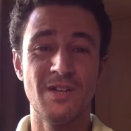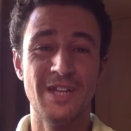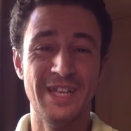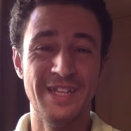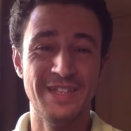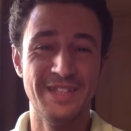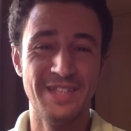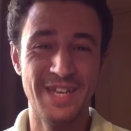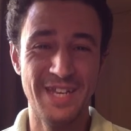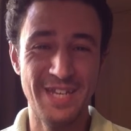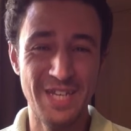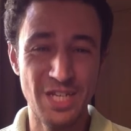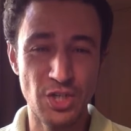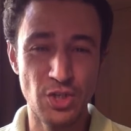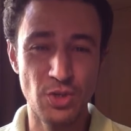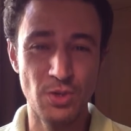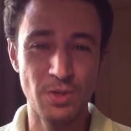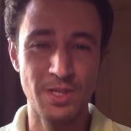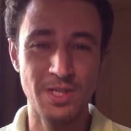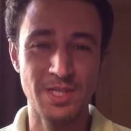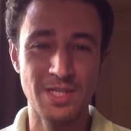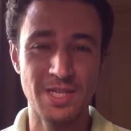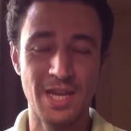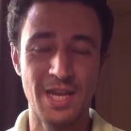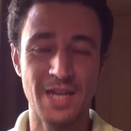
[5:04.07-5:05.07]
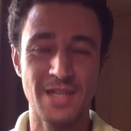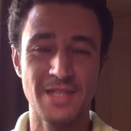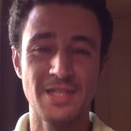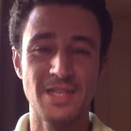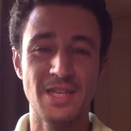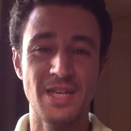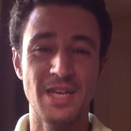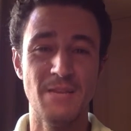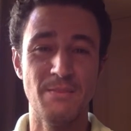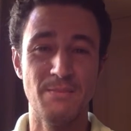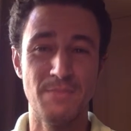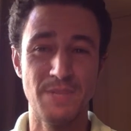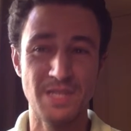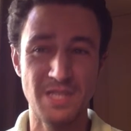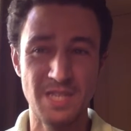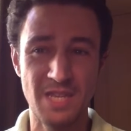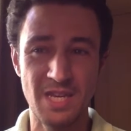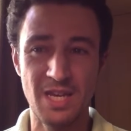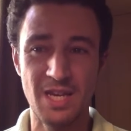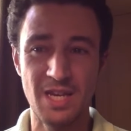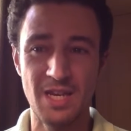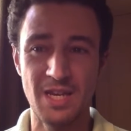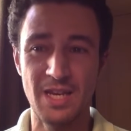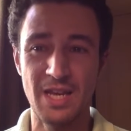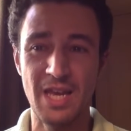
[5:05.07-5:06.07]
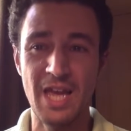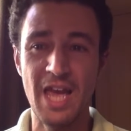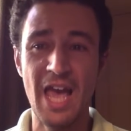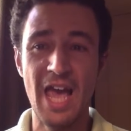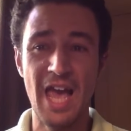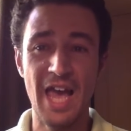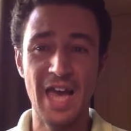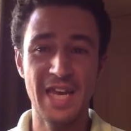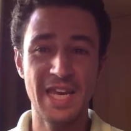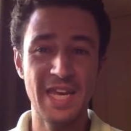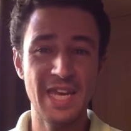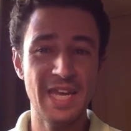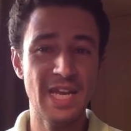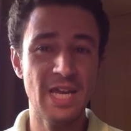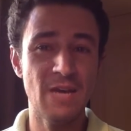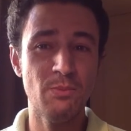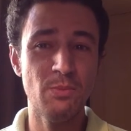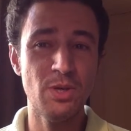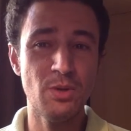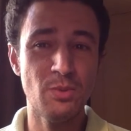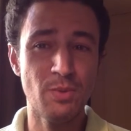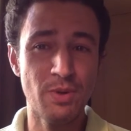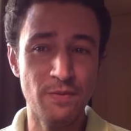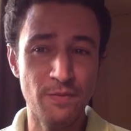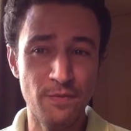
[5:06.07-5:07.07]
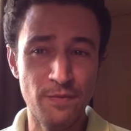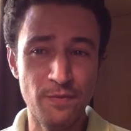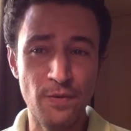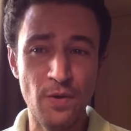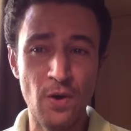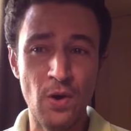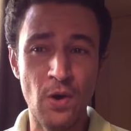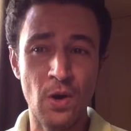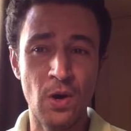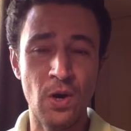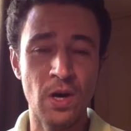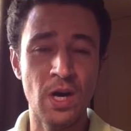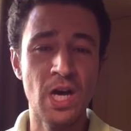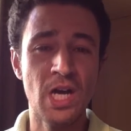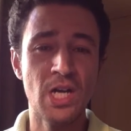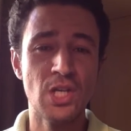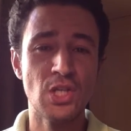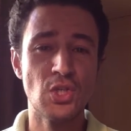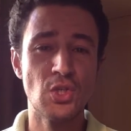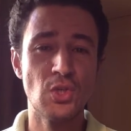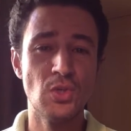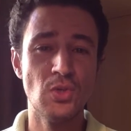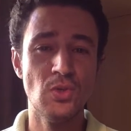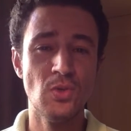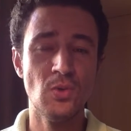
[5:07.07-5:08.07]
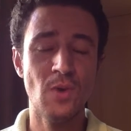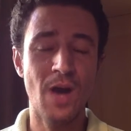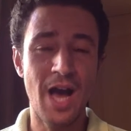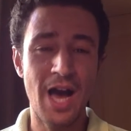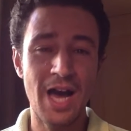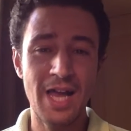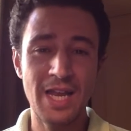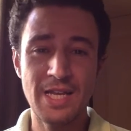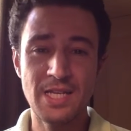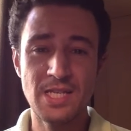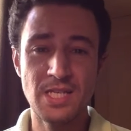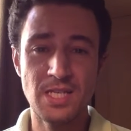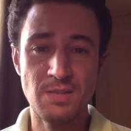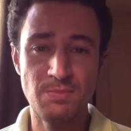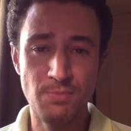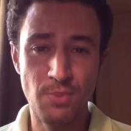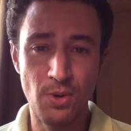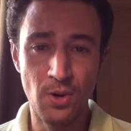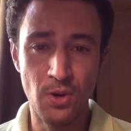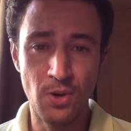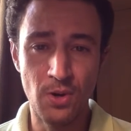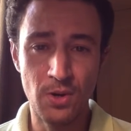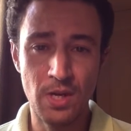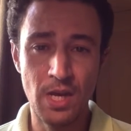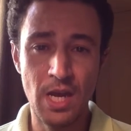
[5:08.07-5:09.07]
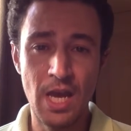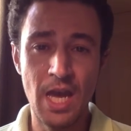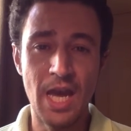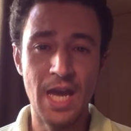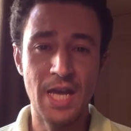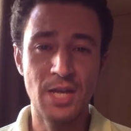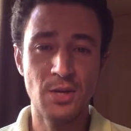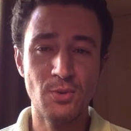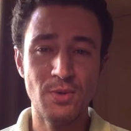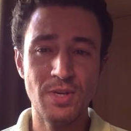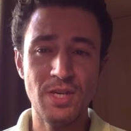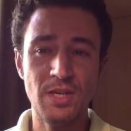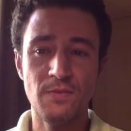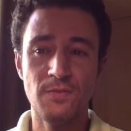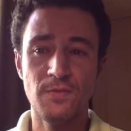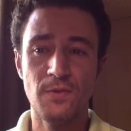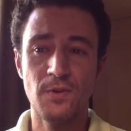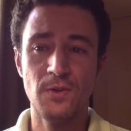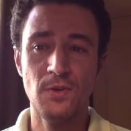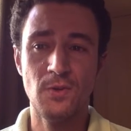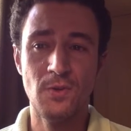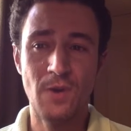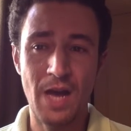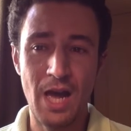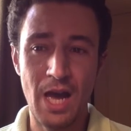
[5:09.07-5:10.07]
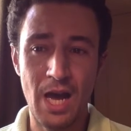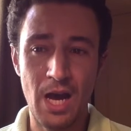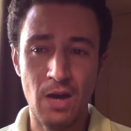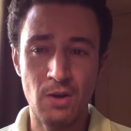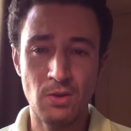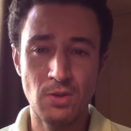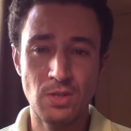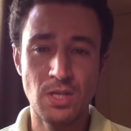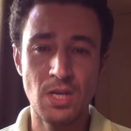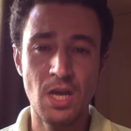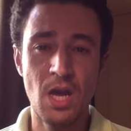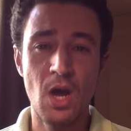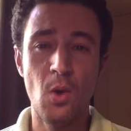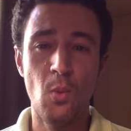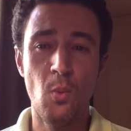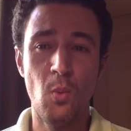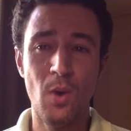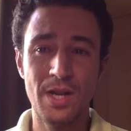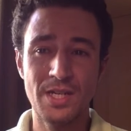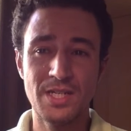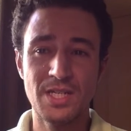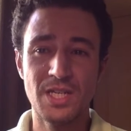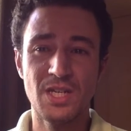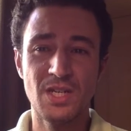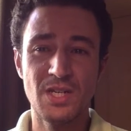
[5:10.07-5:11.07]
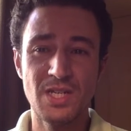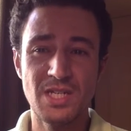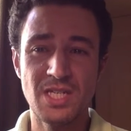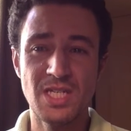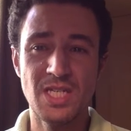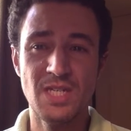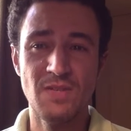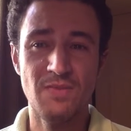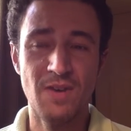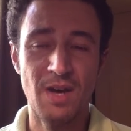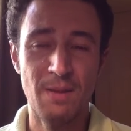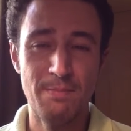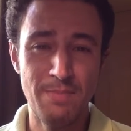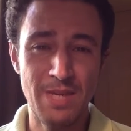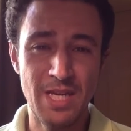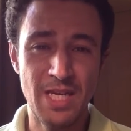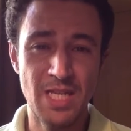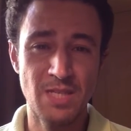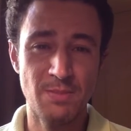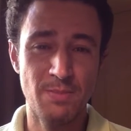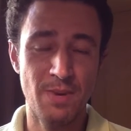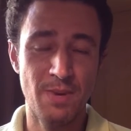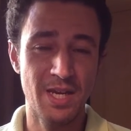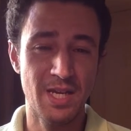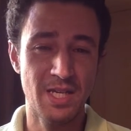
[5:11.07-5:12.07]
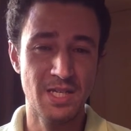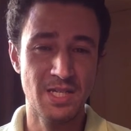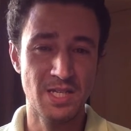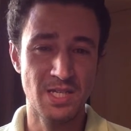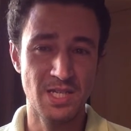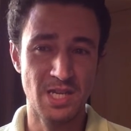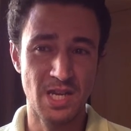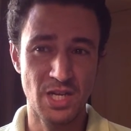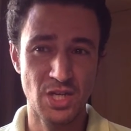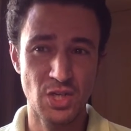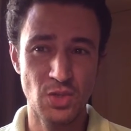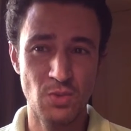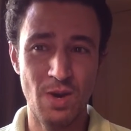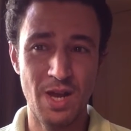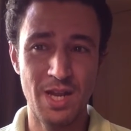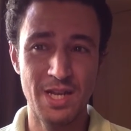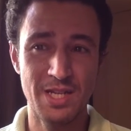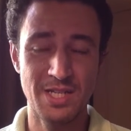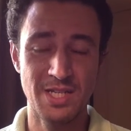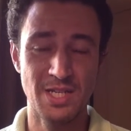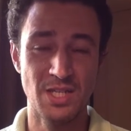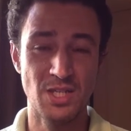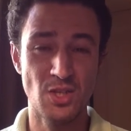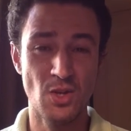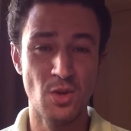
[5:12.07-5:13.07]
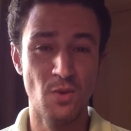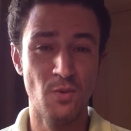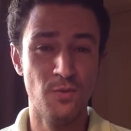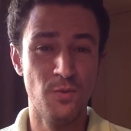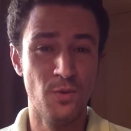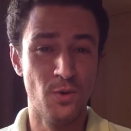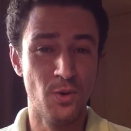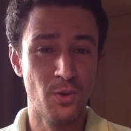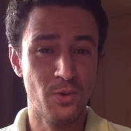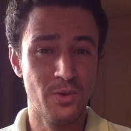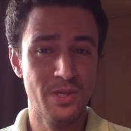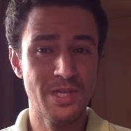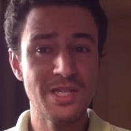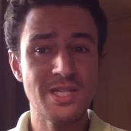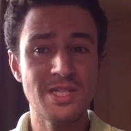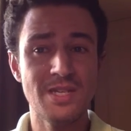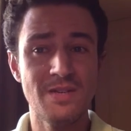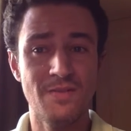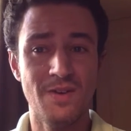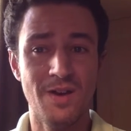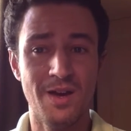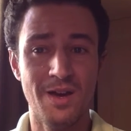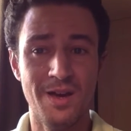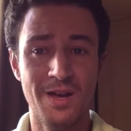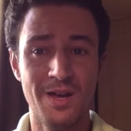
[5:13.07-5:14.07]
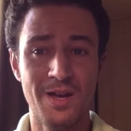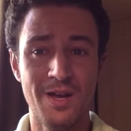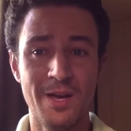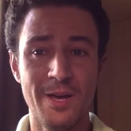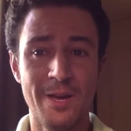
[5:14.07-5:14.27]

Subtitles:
and the literary text in particular. Again, I will refer to Alan's book and read for you out what Krestiva means by intertextuality. So for Krestiva,